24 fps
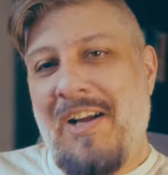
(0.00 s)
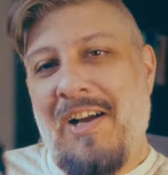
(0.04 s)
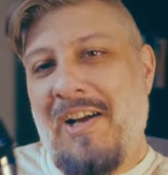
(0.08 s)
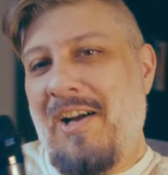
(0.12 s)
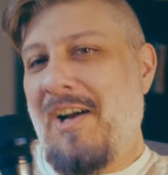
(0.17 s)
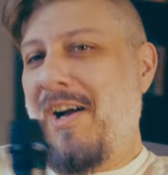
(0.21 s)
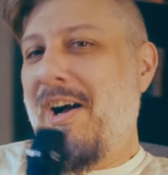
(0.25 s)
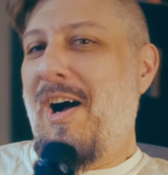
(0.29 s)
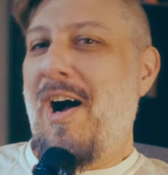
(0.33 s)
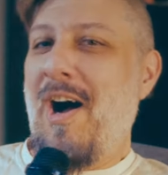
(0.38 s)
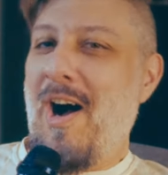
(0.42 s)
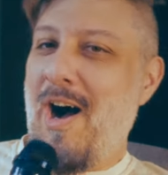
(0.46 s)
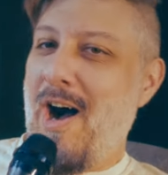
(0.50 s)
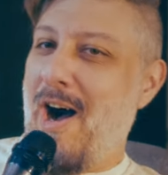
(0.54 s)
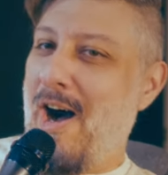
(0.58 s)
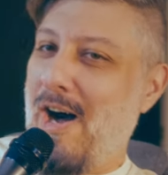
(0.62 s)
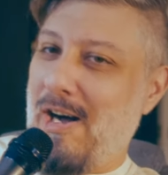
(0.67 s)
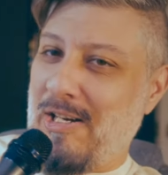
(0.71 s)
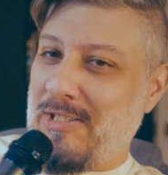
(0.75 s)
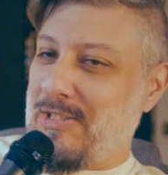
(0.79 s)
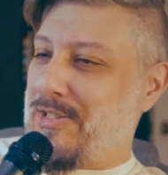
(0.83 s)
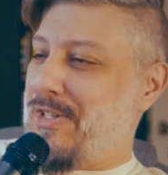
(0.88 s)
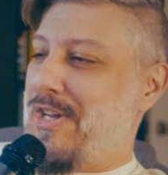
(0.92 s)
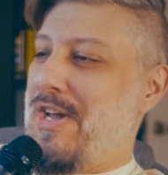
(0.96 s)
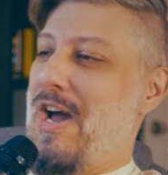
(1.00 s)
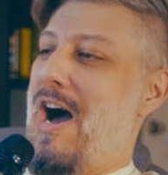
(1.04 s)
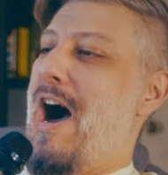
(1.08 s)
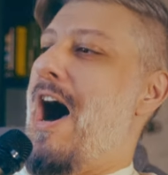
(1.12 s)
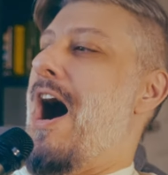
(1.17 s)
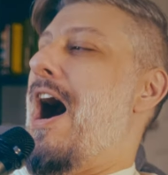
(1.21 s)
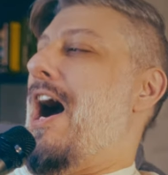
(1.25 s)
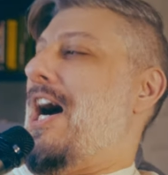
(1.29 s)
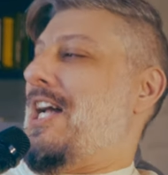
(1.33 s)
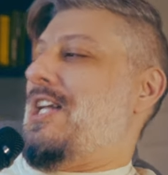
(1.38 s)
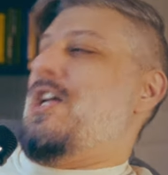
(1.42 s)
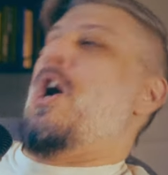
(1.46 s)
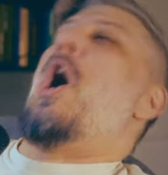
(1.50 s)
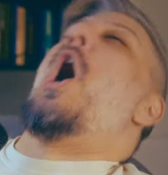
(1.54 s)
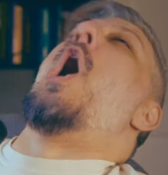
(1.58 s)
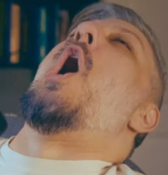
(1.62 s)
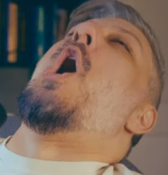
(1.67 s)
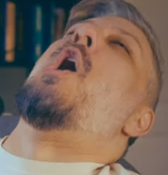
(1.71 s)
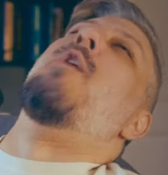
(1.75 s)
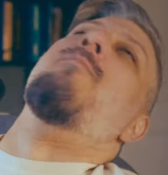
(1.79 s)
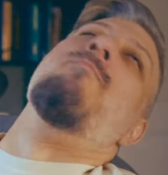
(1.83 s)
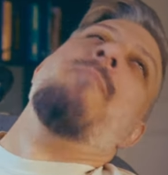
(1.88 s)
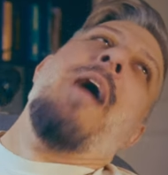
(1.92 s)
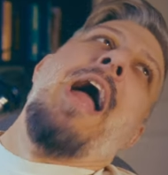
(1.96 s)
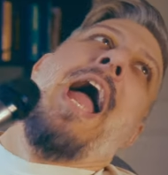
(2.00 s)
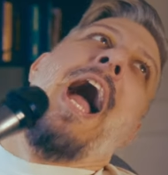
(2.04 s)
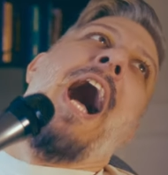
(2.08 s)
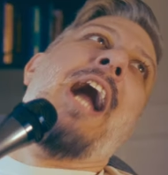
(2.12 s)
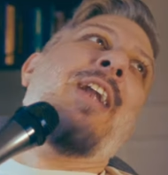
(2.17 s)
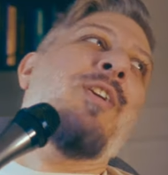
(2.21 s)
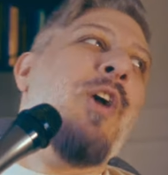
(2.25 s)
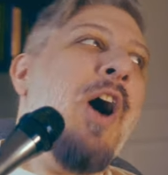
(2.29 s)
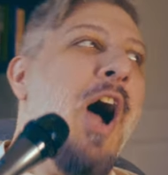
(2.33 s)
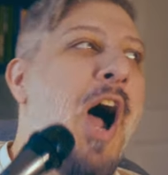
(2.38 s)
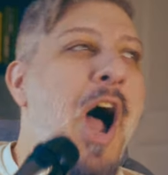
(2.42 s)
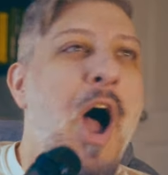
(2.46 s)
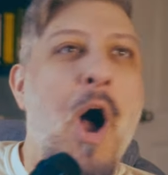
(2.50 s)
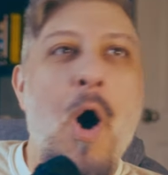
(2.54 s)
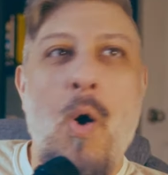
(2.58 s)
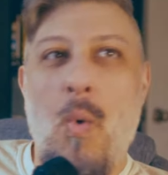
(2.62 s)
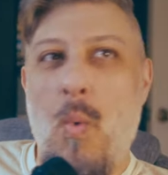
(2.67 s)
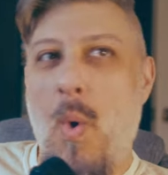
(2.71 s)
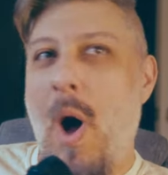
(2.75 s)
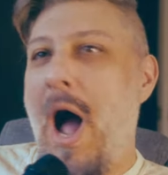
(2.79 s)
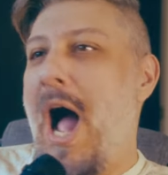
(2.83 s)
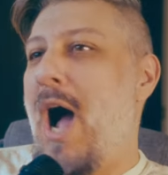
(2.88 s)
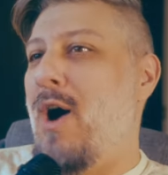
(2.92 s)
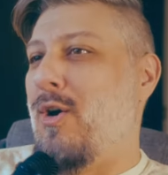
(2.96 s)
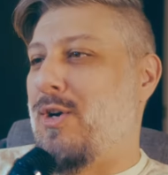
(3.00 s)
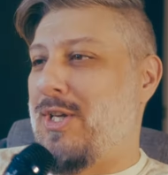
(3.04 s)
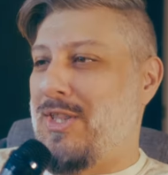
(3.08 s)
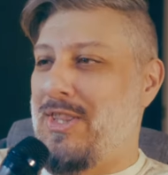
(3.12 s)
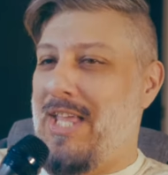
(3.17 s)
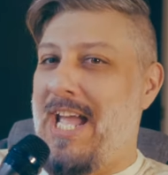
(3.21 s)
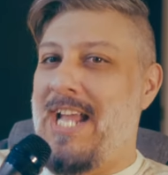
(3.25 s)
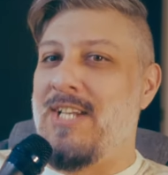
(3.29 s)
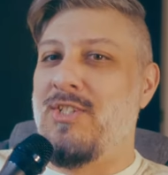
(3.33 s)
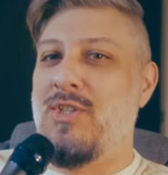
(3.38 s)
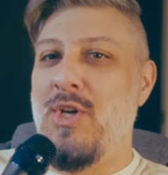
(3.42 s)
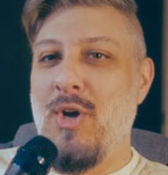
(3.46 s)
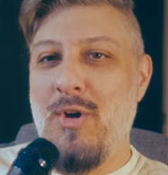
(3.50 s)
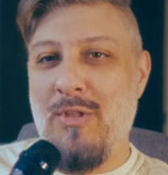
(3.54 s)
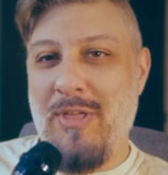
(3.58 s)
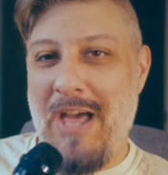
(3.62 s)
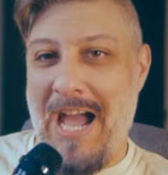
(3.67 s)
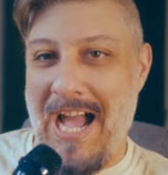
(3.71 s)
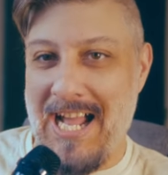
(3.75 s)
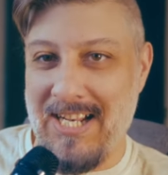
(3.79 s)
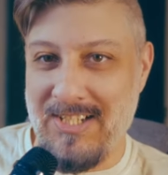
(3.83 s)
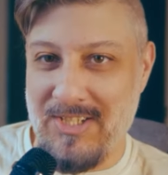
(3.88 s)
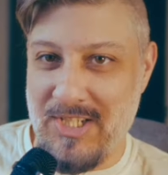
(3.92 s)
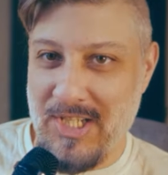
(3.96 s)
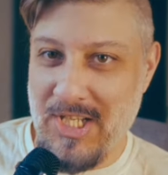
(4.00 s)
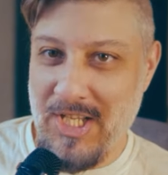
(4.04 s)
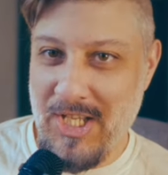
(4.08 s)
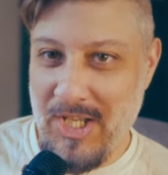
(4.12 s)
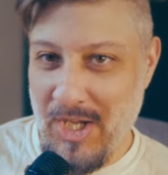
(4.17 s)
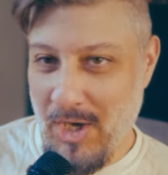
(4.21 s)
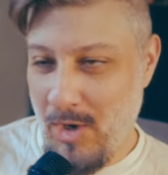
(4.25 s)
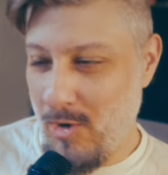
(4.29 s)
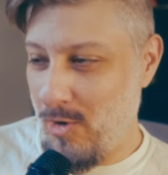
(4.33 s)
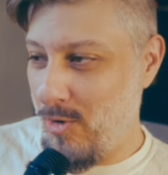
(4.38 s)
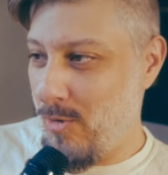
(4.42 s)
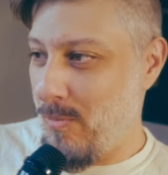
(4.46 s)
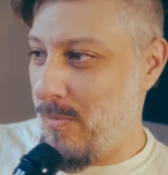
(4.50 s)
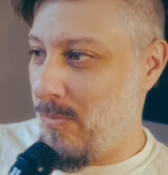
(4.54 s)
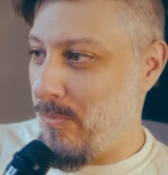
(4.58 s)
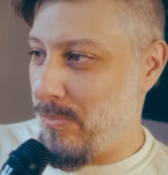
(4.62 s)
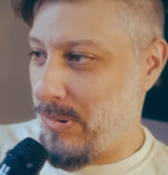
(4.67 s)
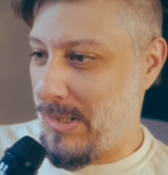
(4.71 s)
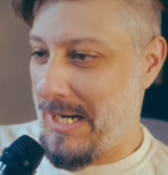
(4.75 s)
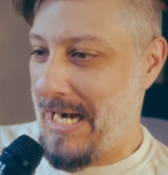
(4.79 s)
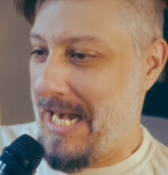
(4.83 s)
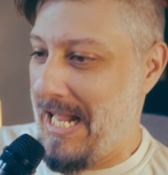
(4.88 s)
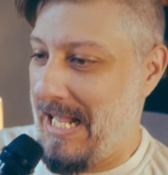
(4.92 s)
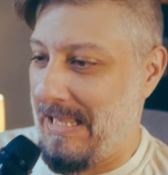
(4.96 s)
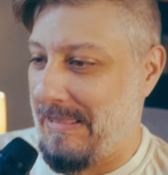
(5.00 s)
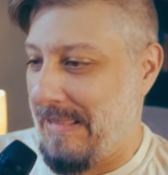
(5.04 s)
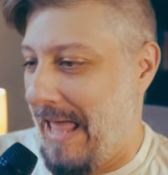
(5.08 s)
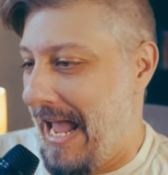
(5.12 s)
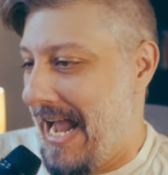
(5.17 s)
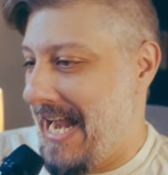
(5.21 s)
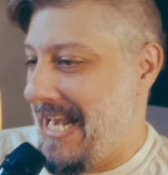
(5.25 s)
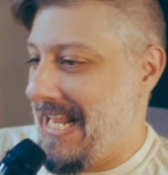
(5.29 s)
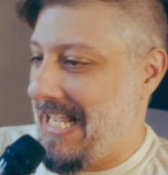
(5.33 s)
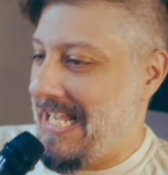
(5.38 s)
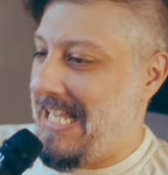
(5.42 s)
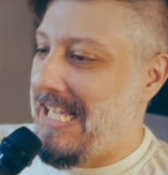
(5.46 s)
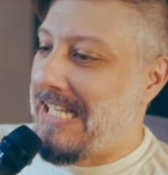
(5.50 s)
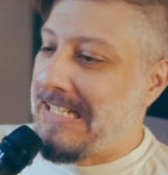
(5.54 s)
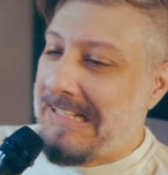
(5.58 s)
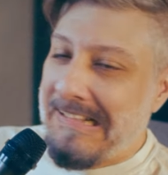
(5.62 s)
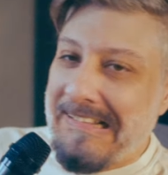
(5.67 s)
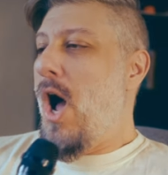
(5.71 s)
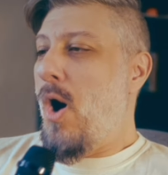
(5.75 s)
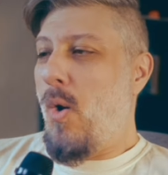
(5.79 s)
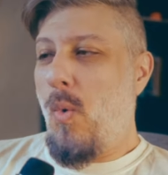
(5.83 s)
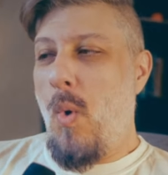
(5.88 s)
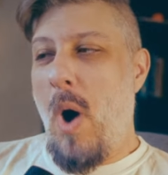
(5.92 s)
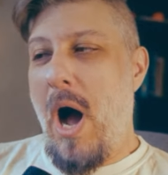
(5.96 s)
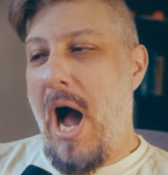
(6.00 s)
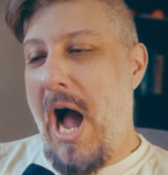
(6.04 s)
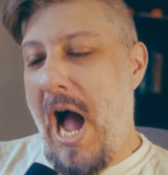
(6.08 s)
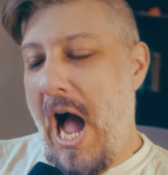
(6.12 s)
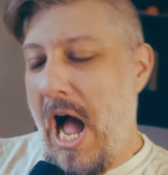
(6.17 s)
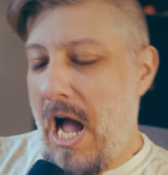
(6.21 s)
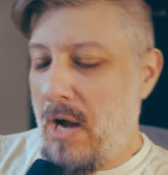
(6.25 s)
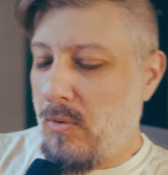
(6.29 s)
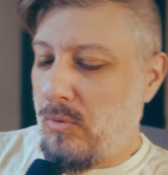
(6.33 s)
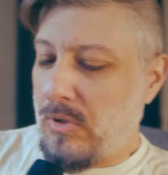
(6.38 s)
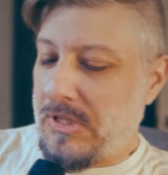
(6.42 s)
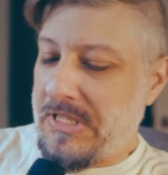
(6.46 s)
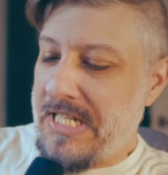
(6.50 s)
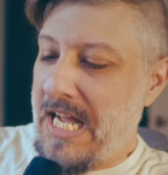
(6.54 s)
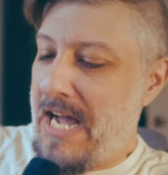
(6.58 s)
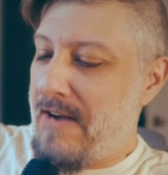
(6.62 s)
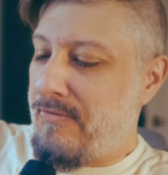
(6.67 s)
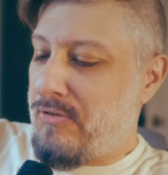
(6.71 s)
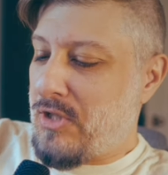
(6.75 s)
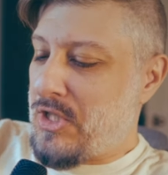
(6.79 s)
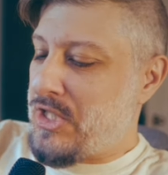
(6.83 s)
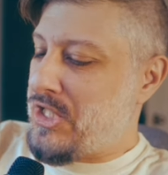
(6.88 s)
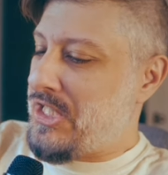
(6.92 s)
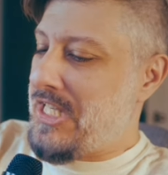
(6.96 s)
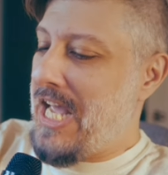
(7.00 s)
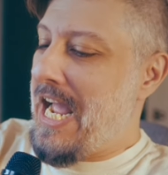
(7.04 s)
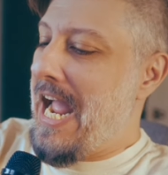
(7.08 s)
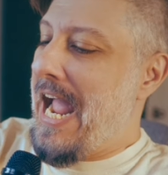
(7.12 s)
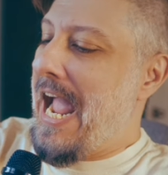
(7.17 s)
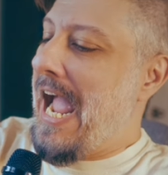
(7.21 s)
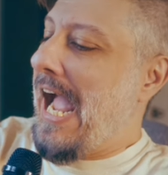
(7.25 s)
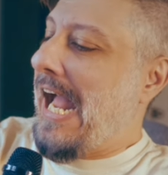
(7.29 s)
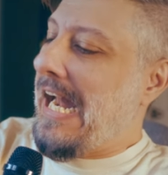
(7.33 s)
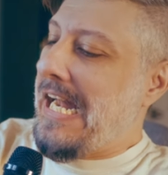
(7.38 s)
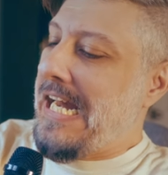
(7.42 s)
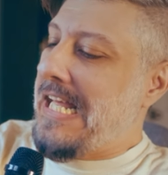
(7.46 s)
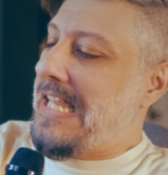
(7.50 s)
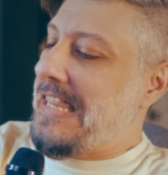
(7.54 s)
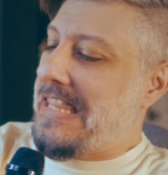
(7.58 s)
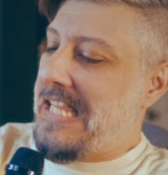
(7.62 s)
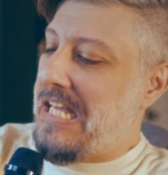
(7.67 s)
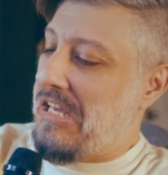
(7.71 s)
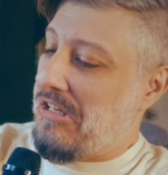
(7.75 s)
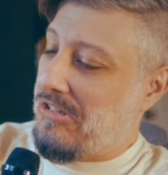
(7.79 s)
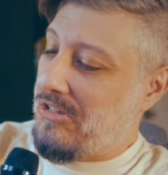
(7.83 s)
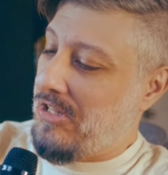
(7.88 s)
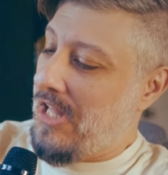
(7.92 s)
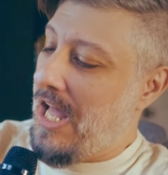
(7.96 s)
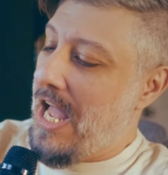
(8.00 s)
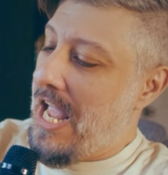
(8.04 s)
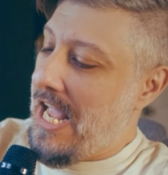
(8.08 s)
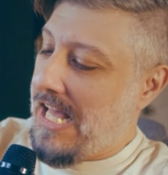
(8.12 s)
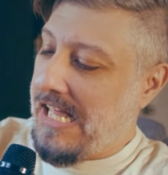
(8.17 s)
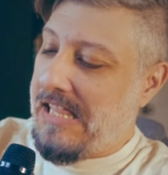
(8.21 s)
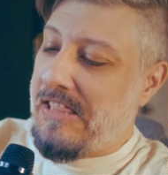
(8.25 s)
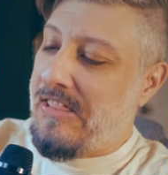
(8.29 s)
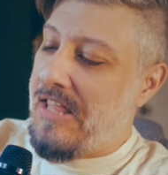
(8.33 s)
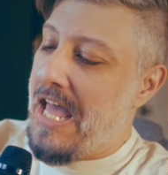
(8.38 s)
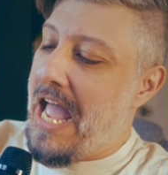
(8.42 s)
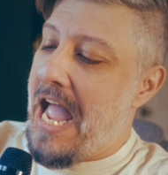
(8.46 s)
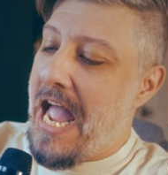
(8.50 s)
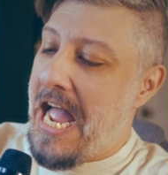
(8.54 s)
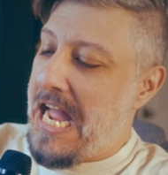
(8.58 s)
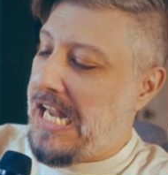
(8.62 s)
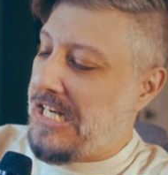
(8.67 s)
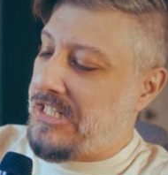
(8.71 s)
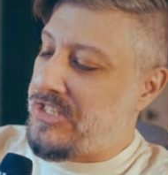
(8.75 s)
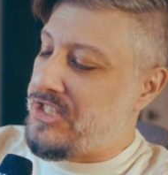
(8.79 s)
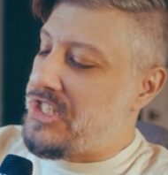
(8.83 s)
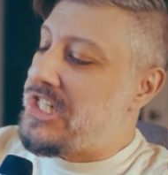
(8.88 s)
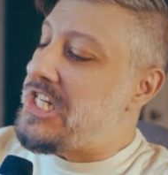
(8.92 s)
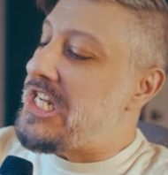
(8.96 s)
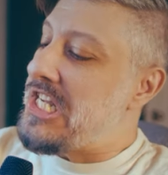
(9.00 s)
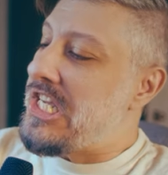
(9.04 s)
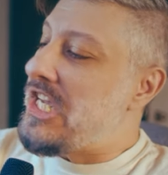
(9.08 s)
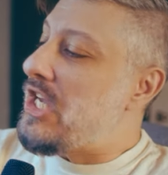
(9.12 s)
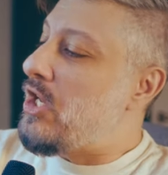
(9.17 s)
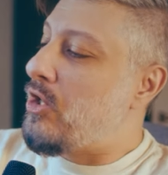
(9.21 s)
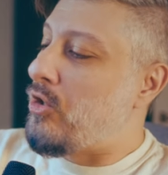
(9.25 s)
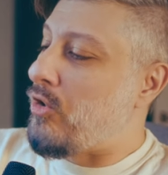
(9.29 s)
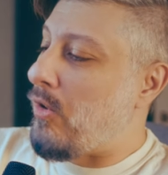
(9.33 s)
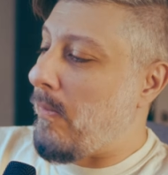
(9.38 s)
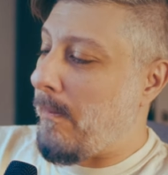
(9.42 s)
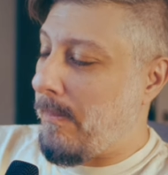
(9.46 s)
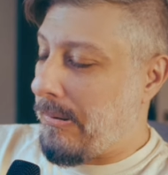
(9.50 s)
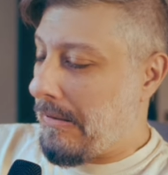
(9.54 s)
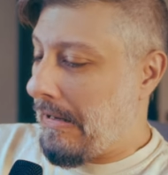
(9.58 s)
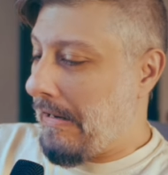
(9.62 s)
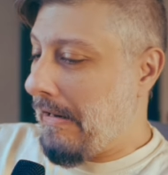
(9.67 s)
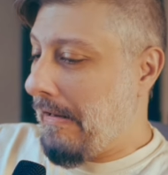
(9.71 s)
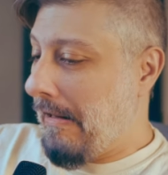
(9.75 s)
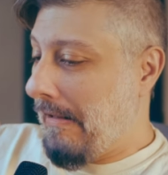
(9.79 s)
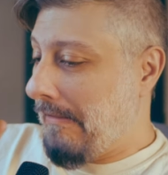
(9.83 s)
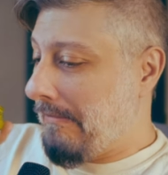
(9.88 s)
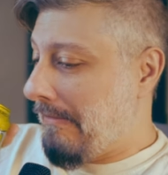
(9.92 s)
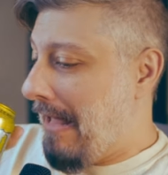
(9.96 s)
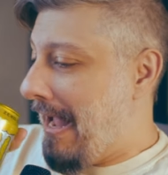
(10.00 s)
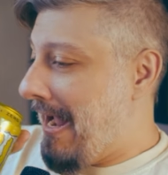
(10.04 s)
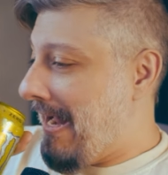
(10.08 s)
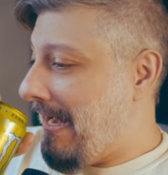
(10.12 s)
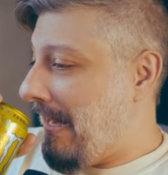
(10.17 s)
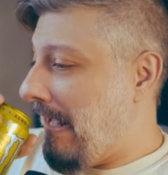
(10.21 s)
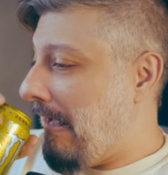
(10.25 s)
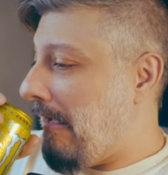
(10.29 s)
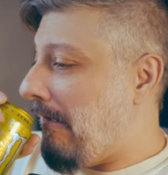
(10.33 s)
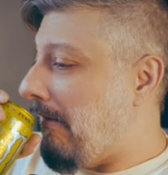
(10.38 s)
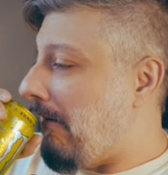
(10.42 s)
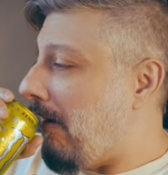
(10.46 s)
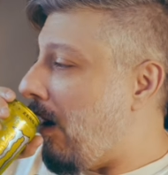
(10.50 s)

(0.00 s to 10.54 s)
Oh, God. Oh, man. Why could they do that to you, pretty lady? Why, I would never say anything like that to you, pretty lady.